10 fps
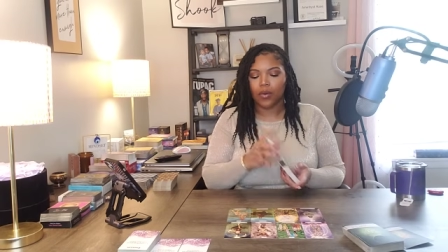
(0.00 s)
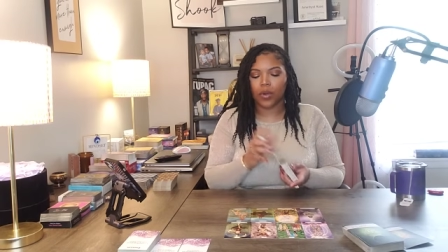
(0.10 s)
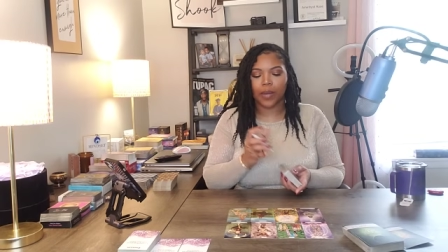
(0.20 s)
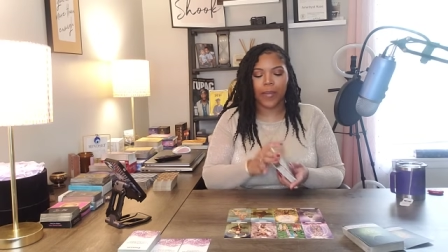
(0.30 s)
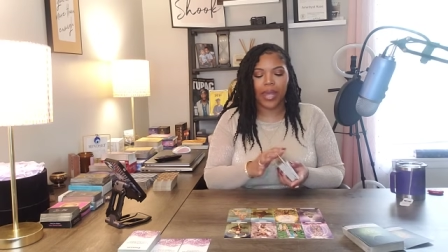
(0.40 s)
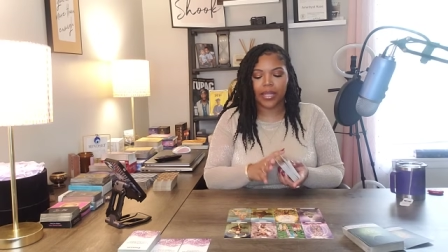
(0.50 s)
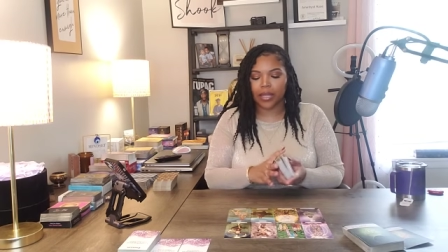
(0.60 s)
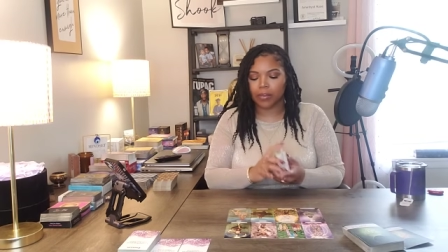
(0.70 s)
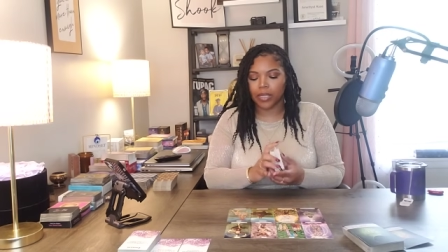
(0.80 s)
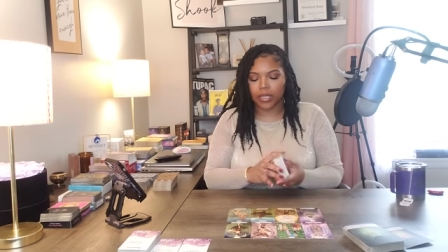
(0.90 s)
or to make
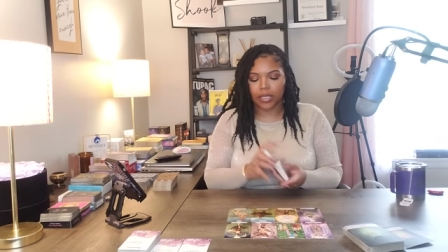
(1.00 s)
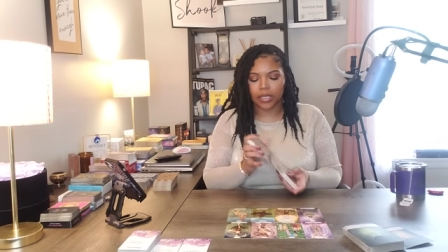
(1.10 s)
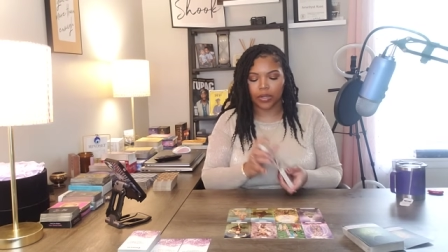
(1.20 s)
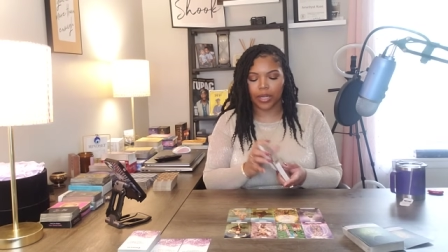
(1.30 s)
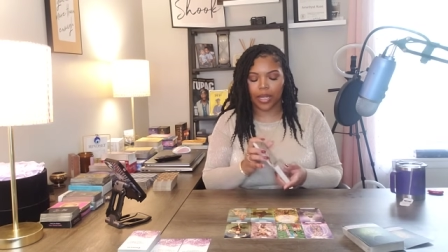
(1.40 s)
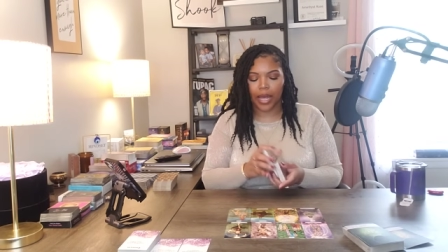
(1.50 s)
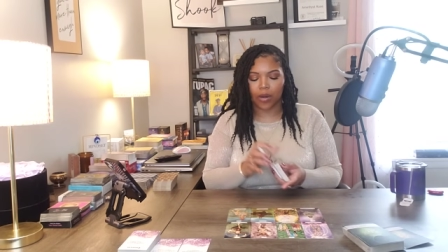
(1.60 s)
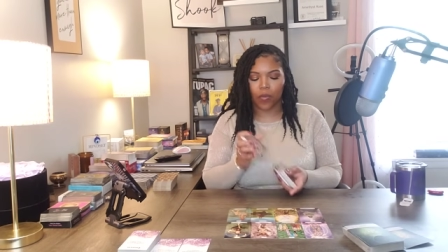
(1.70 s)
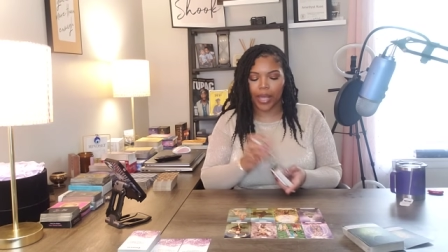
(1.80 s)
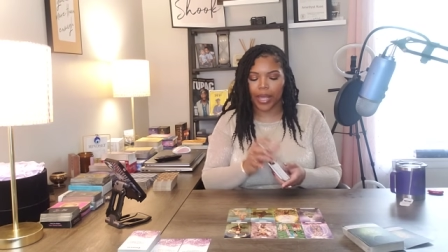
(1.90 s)
them look a certain
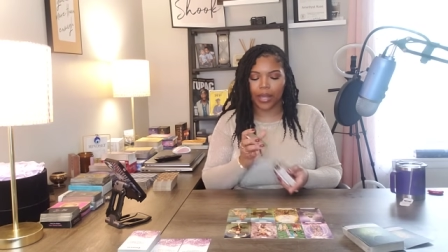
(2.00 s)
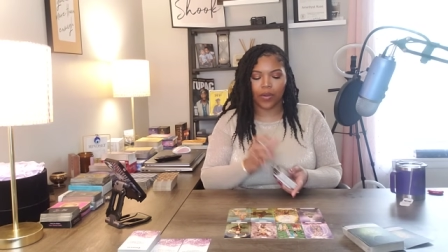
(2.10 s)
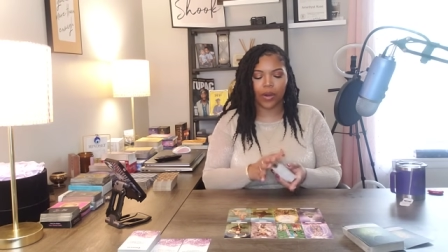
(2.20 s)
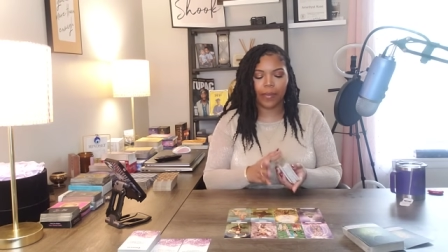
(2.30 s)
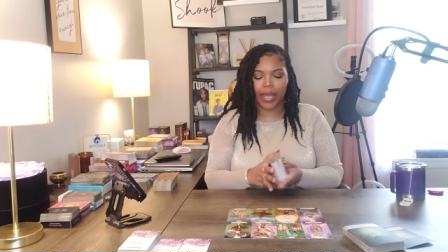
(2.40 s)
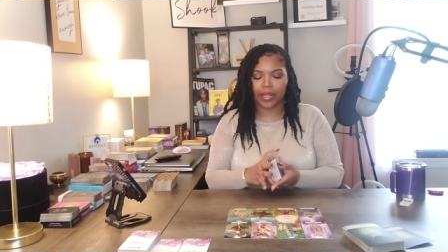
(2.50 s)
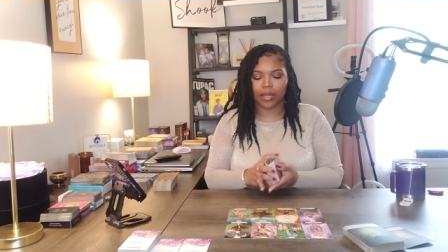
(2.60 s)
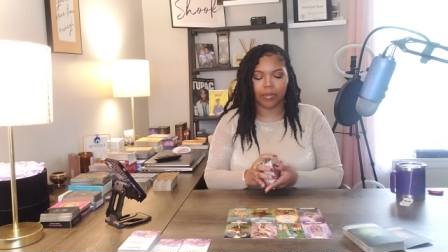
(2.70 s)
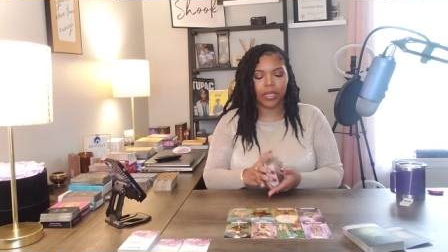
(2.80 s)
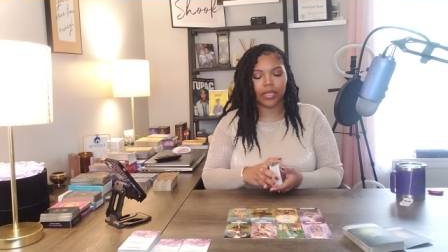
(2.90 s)
kind of way, or make
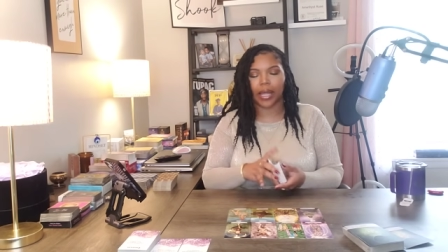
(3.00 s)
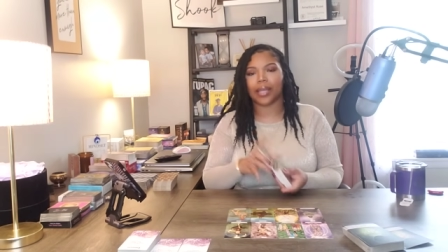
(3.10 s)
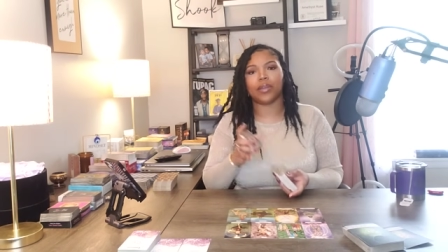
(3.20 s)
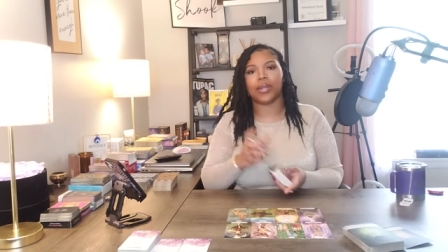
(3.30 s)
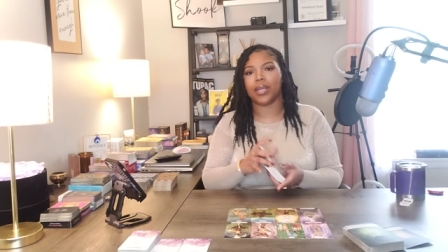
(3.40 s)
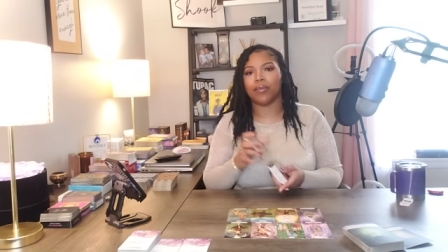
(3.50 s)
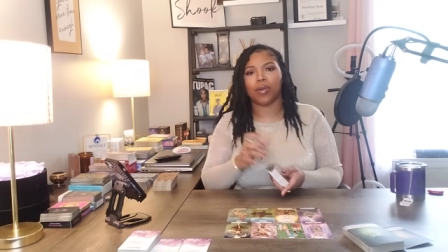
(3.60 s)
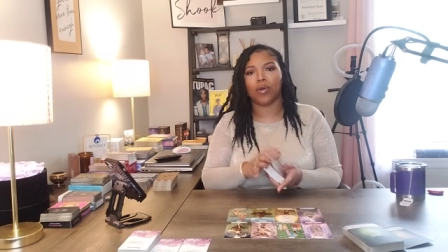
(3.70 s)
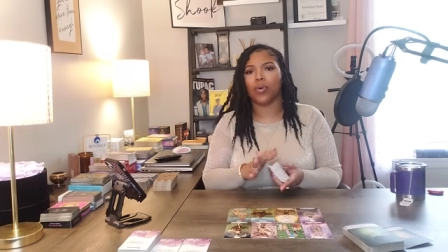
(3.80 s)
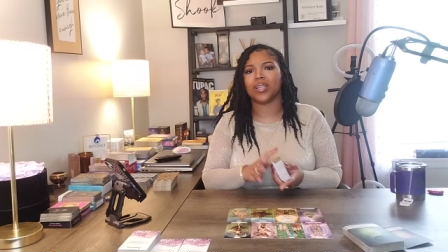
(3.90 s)
them look like your
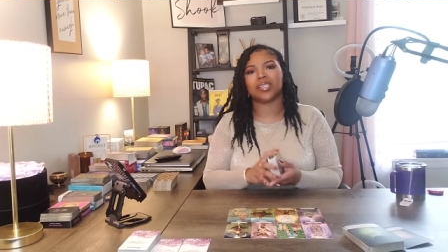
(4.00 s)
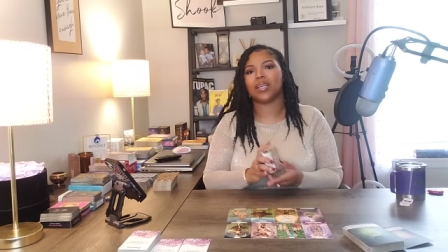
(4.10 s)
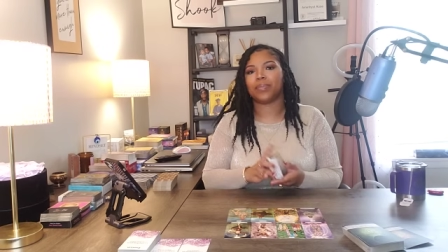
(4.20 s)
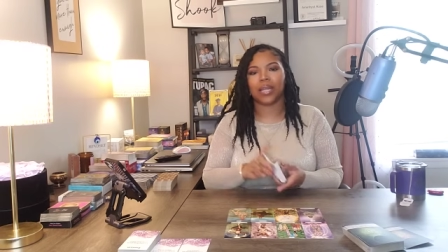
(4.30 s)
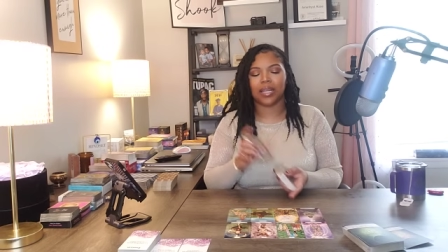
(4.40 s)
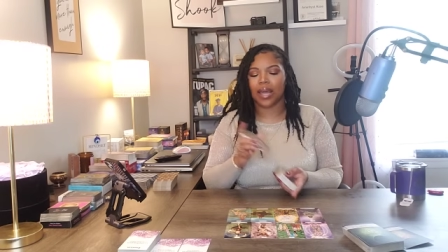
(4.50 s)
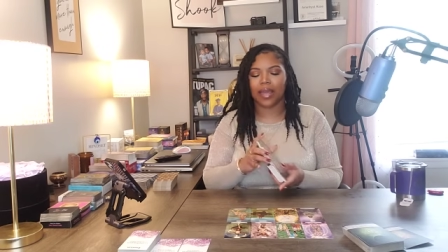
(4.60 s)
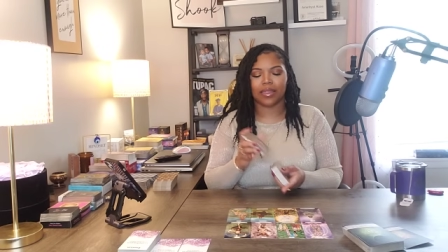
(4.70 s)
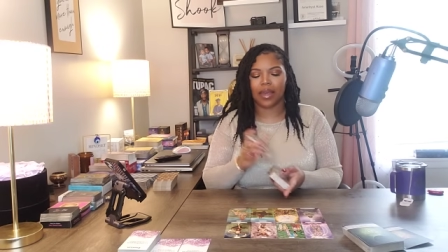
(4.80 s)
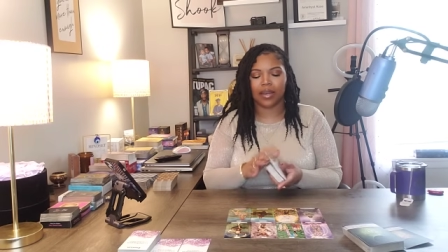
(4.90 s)
hero, or something
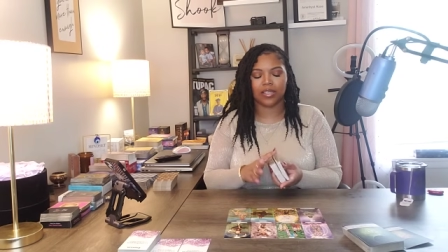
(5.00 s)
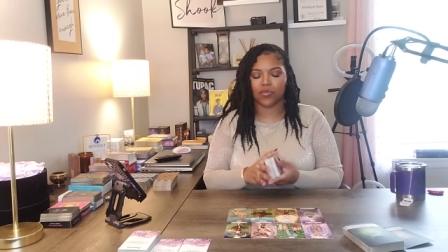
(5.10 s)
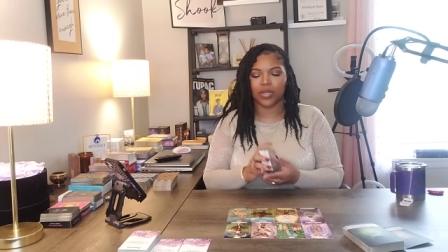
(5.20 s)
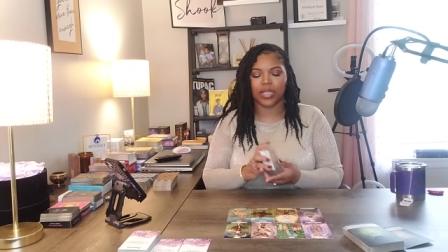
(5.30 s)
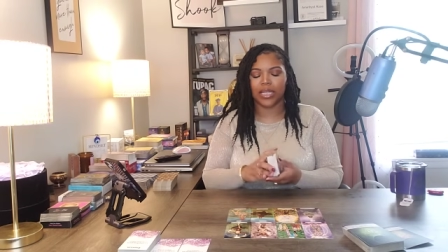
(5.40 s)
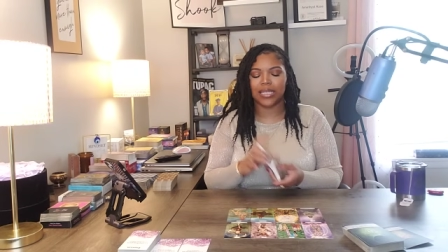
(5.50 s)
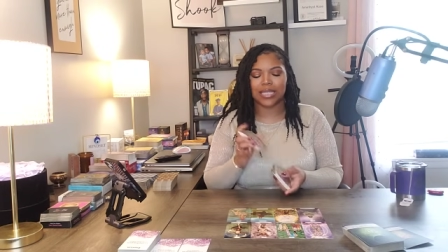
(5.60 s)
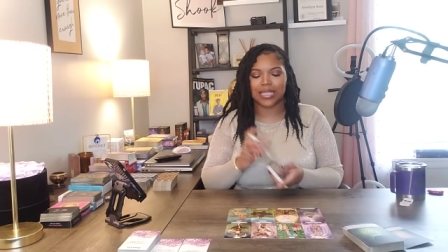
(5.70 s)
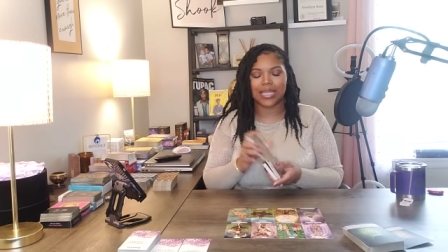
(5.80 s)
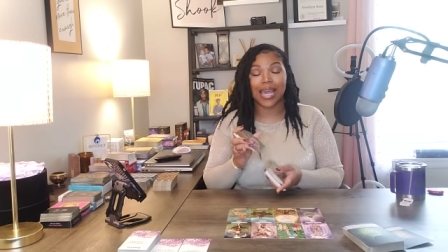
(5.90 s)
like that. Is really
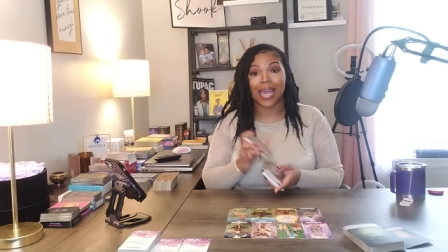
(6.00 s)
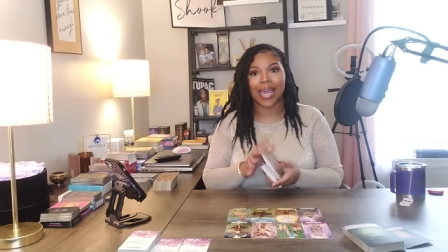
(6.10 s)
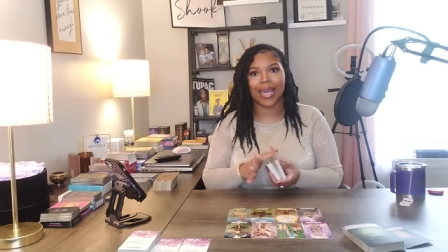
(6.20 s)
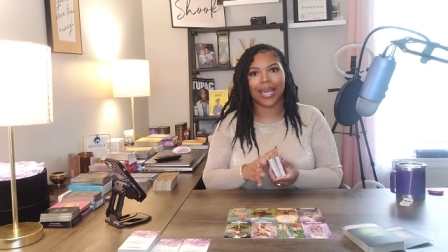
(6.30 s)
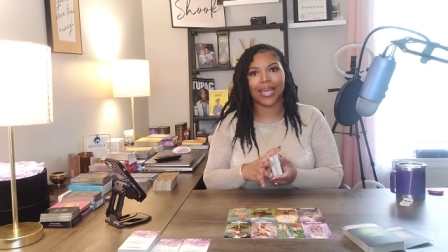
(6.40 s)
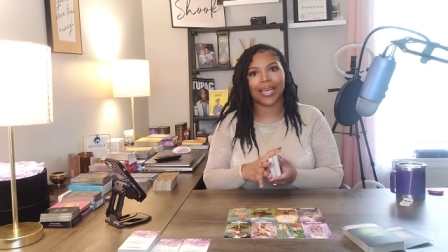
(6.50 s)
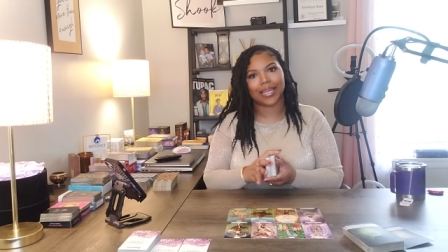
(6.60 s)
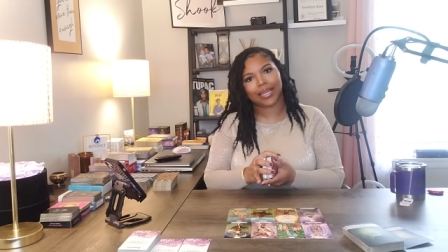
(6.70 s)
sick.